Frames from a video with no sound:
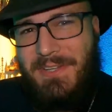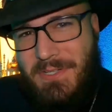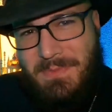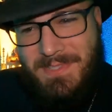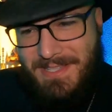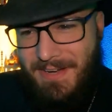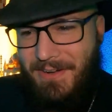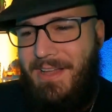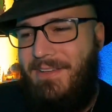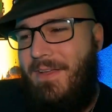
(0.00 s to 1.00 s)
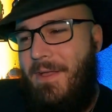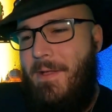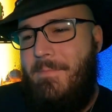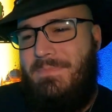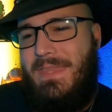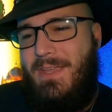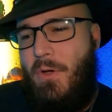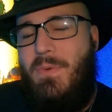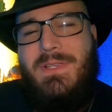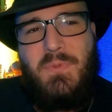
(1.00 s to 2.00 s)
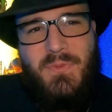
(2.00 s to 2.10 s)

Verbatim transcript: A Christmas Carol. I've always